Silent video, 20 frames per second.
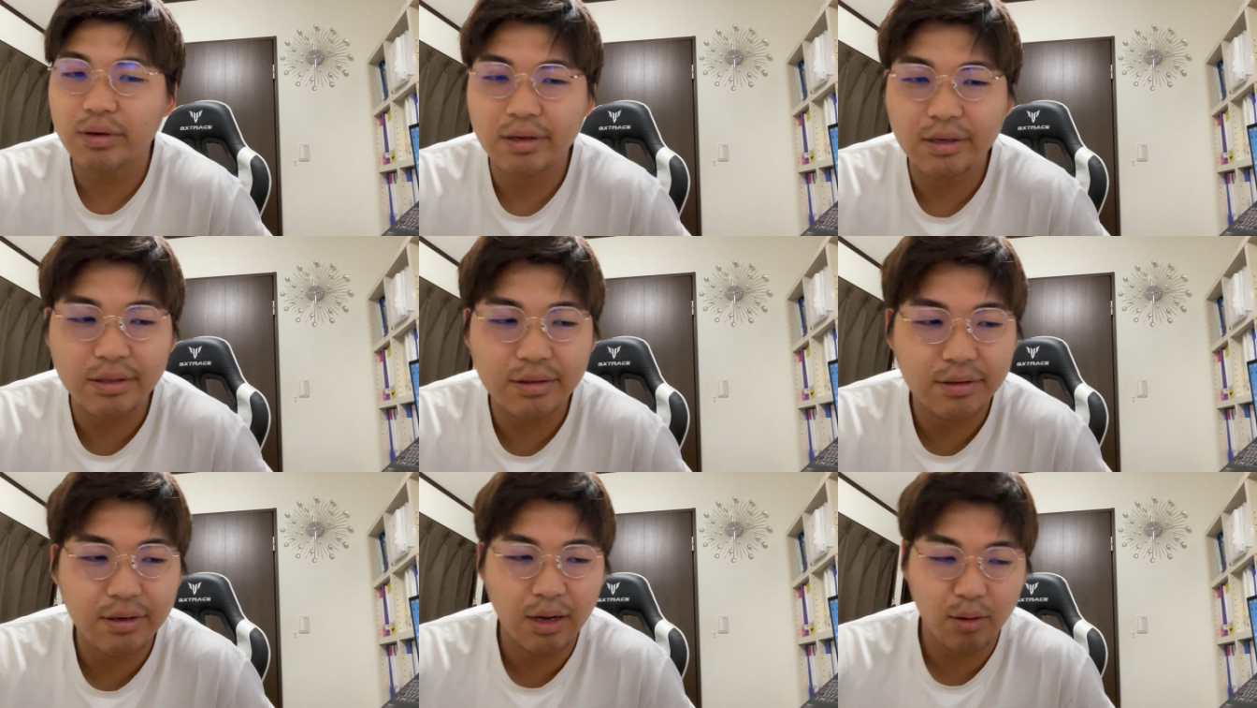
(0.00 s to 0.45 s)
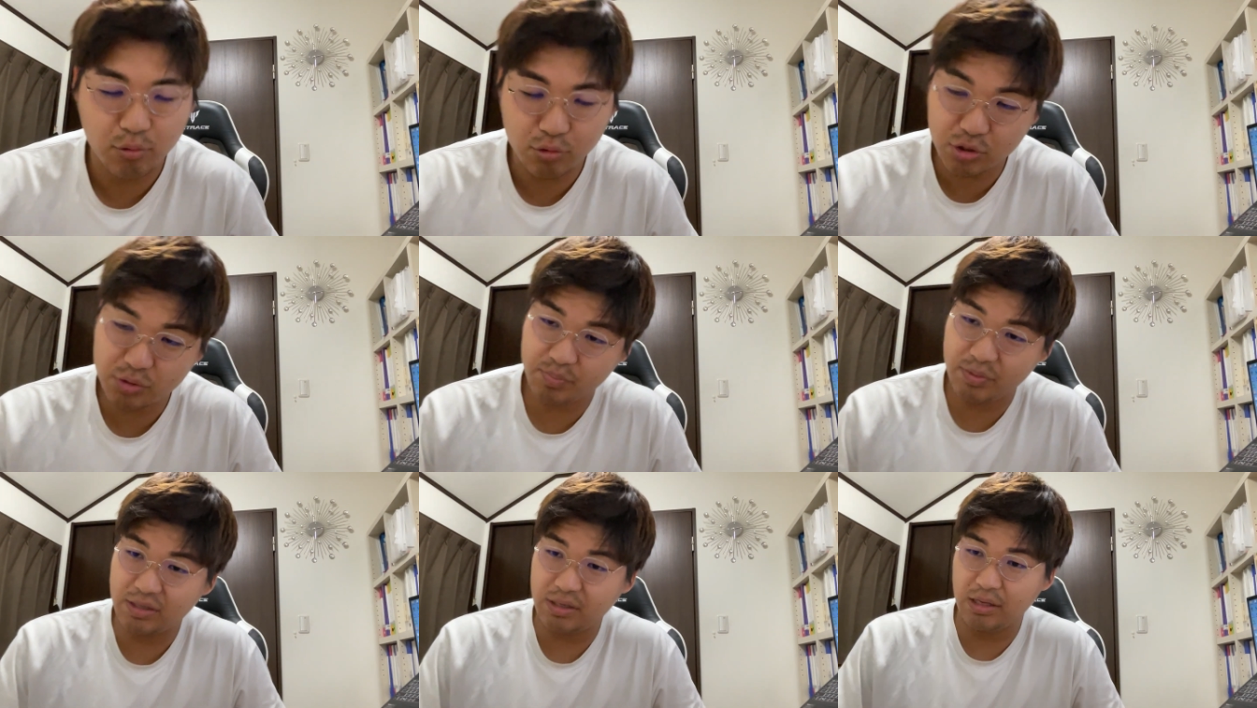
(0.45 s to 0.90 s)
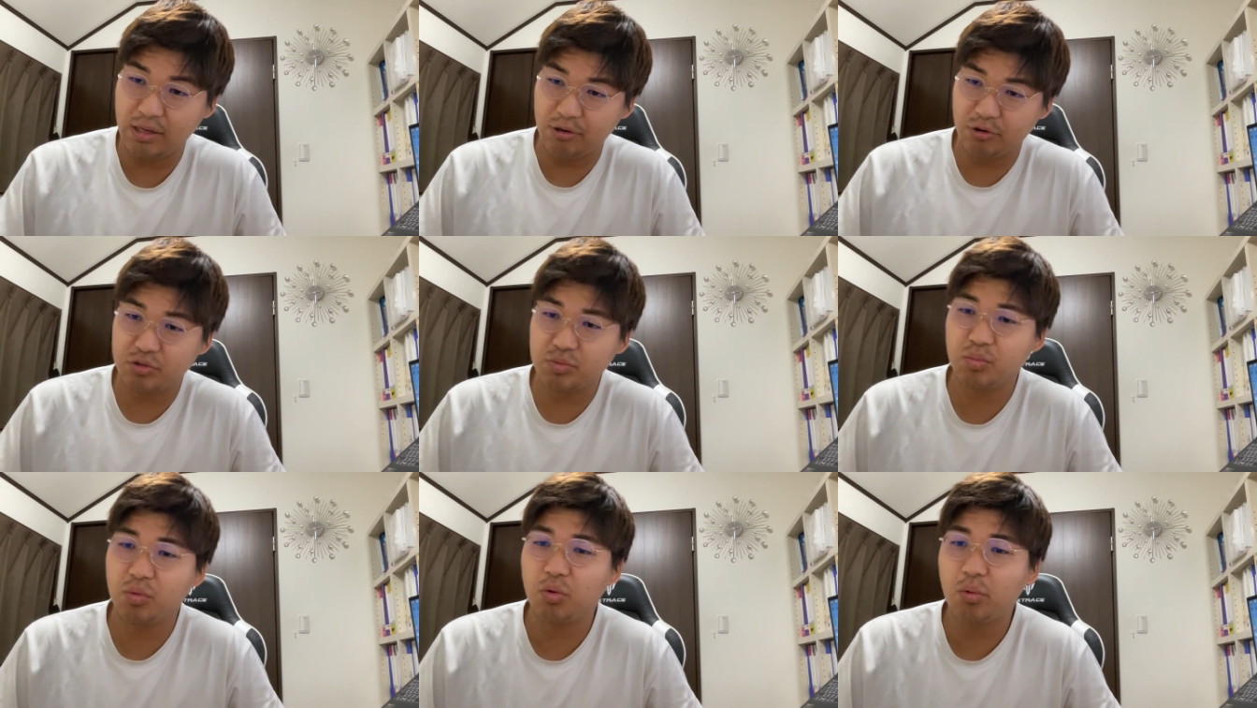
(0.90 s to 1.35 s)
and I want to speak
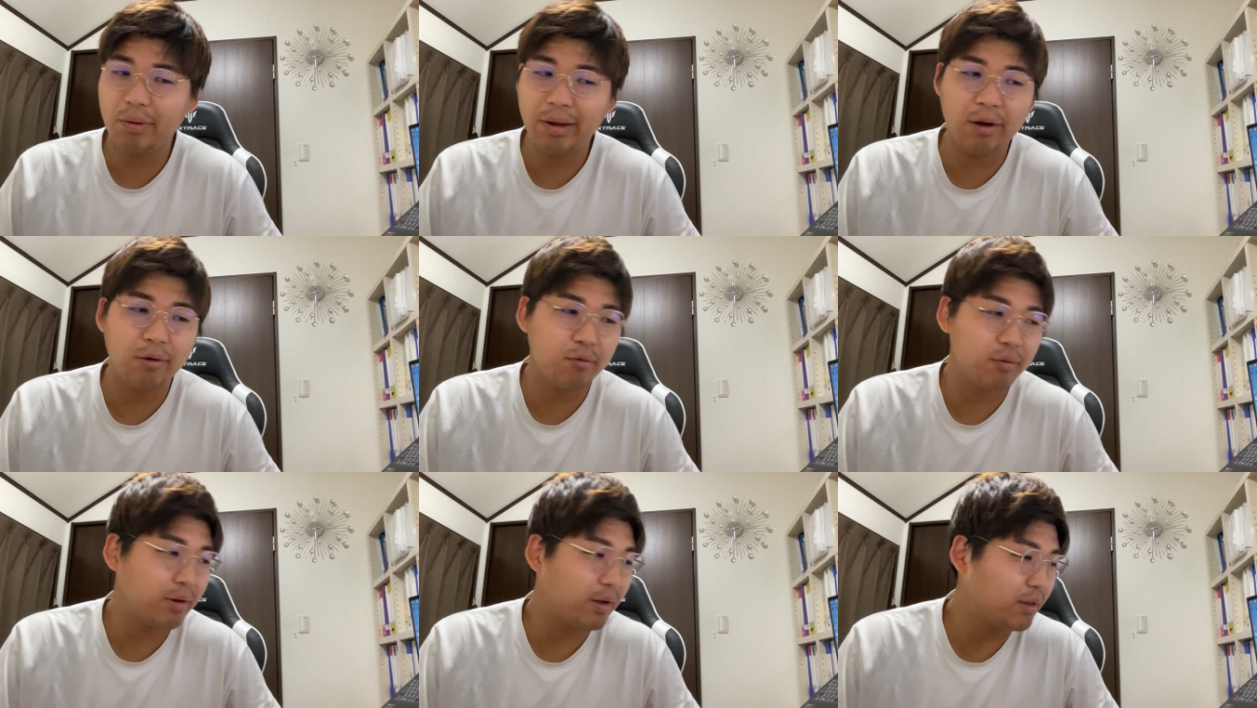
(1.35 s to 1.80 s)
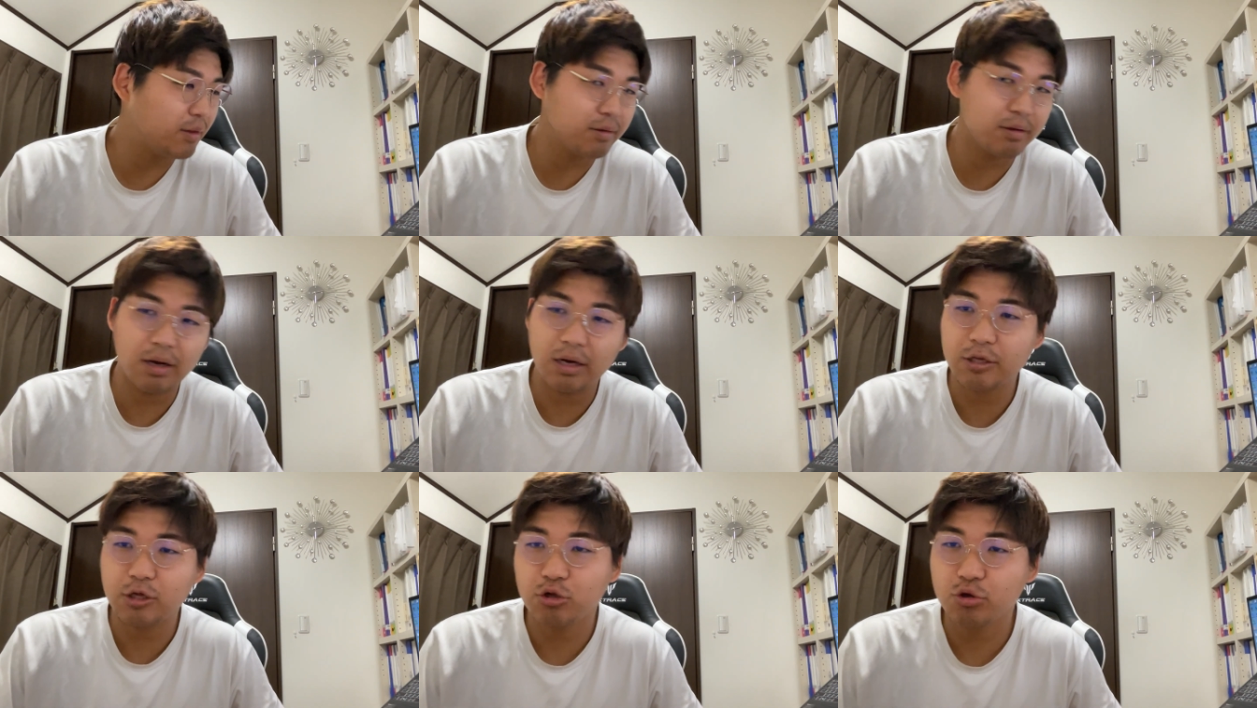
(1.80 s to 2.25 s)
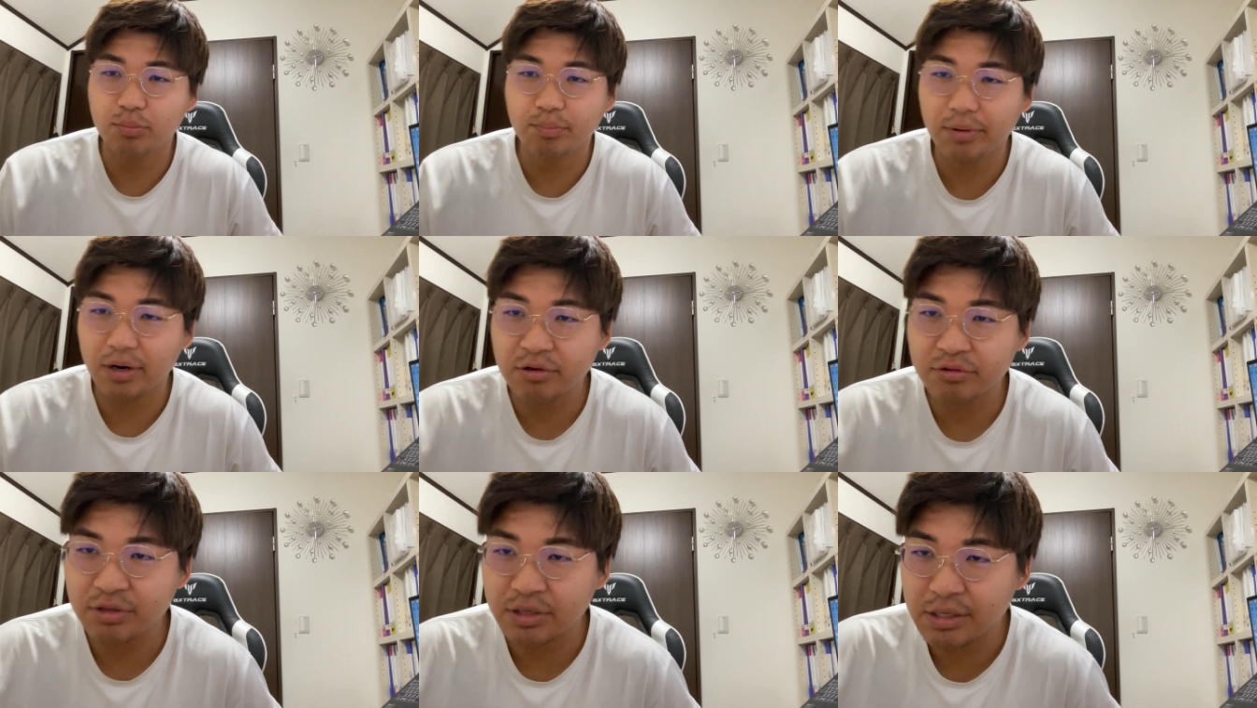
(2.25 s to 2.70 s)
English more well and I need to
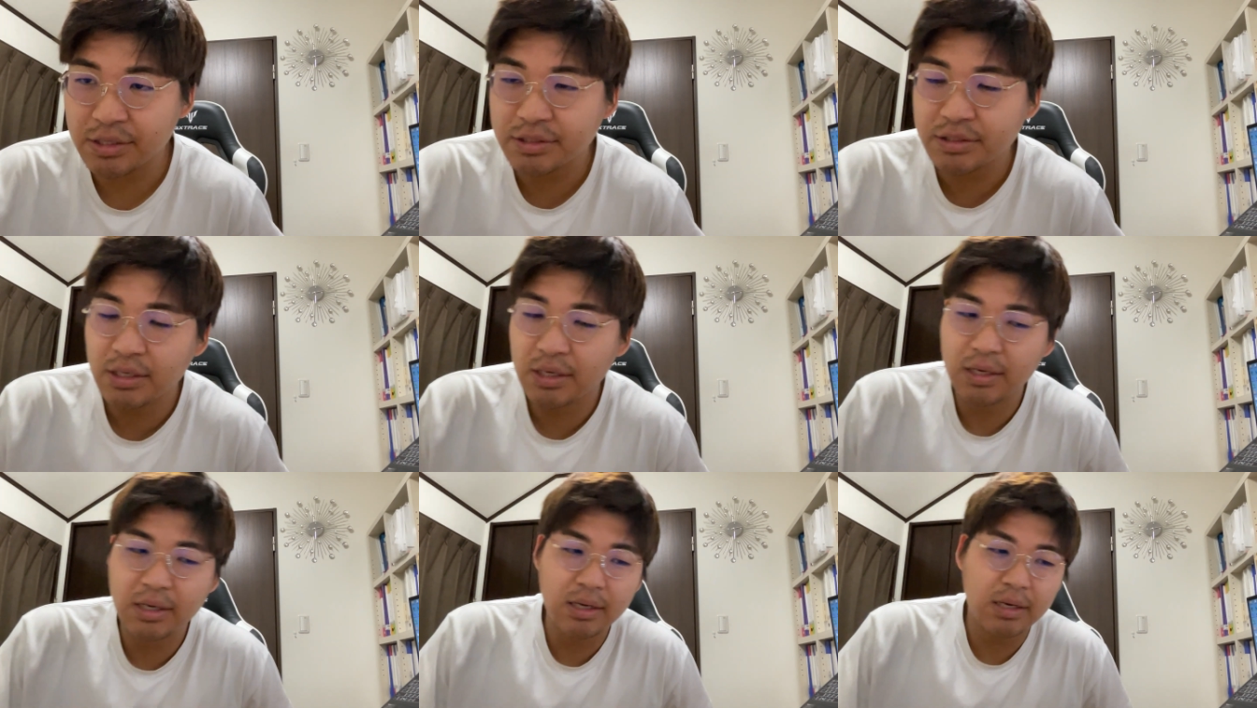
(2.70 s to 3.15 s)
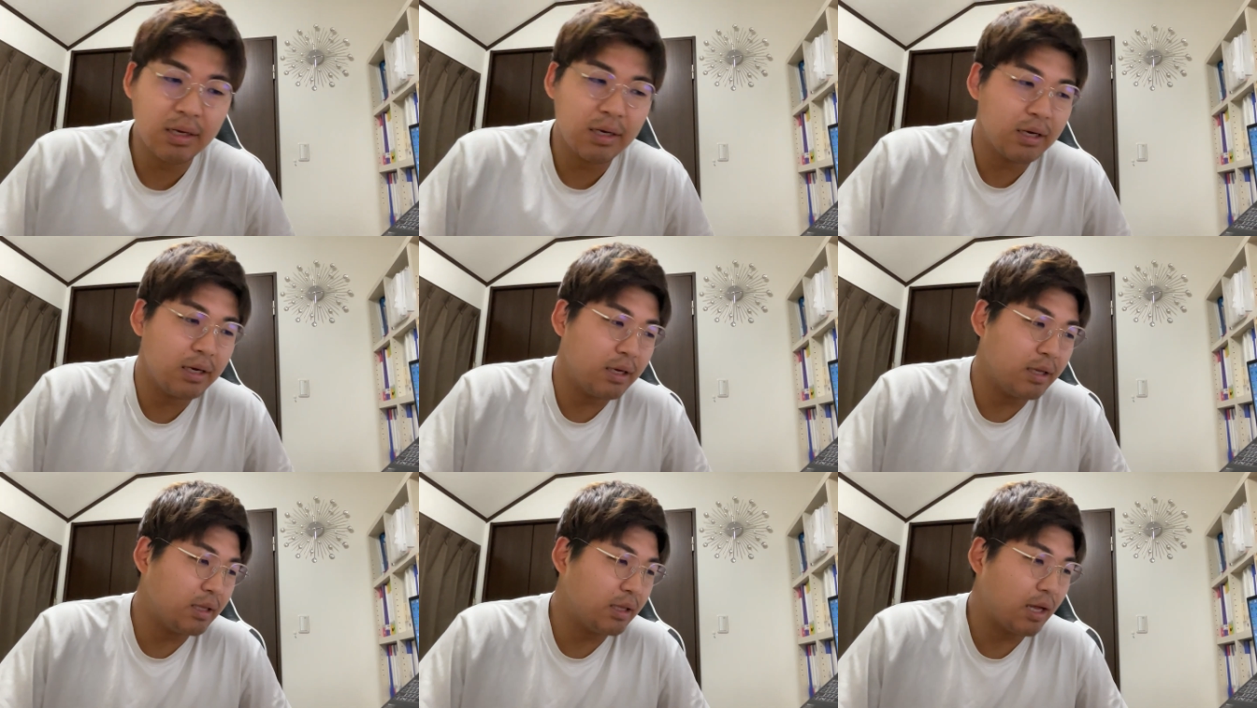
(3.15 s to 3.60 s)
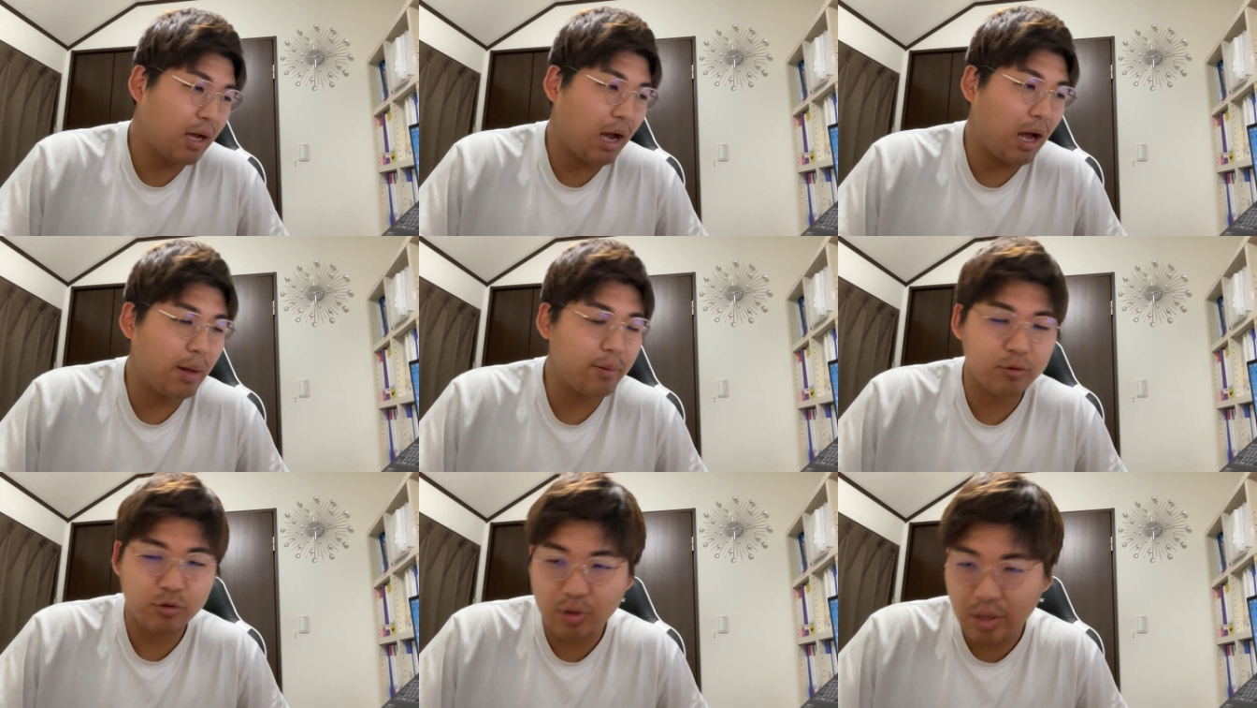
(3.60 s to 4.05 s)
practice and I
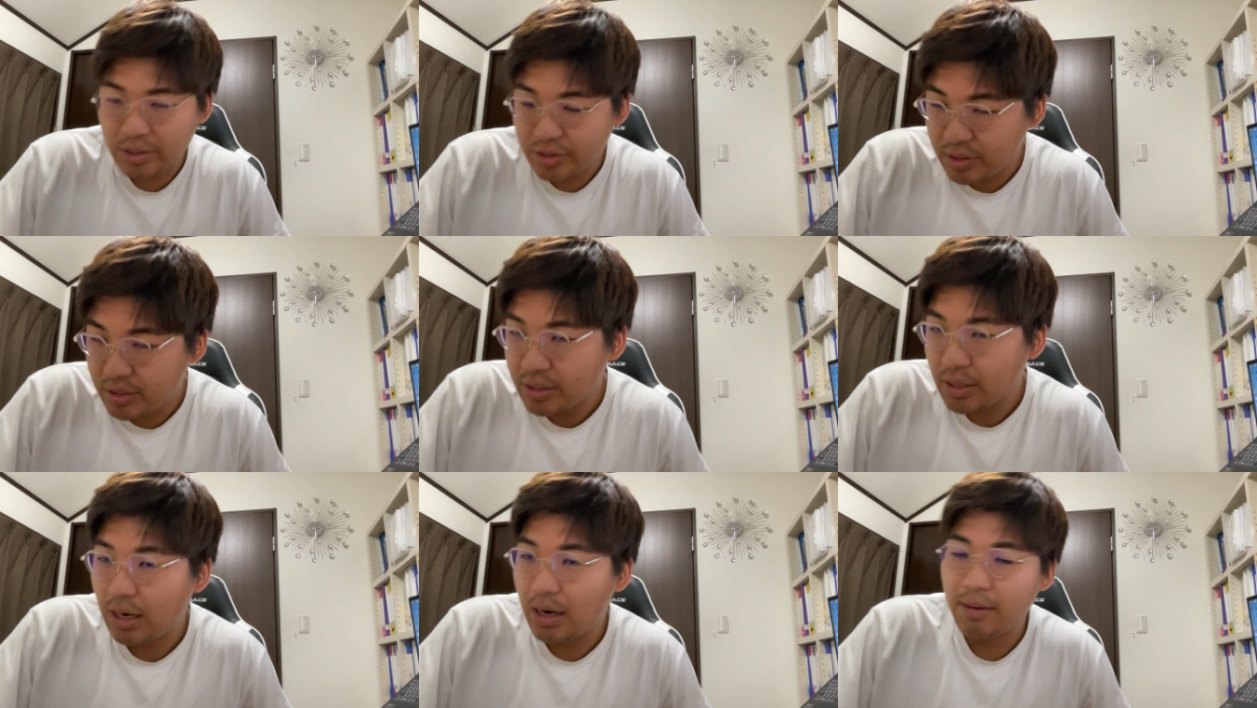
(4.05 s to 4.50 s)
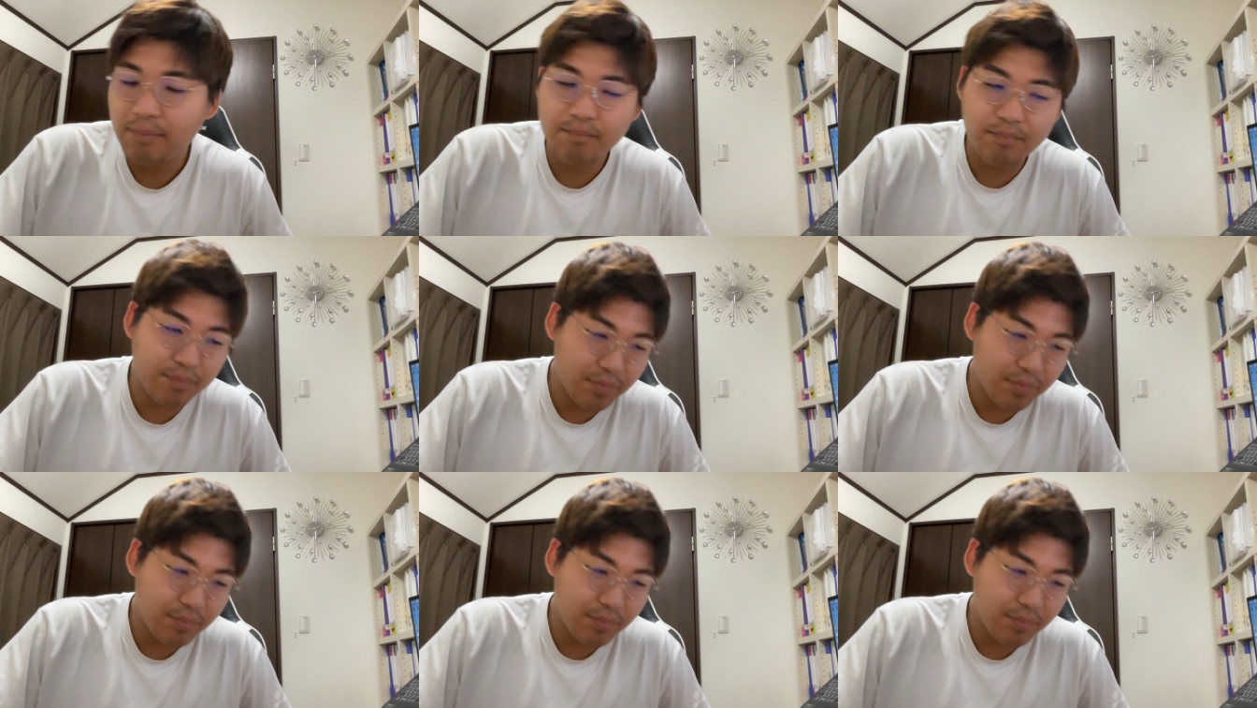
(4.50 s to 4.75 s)
have a good idea.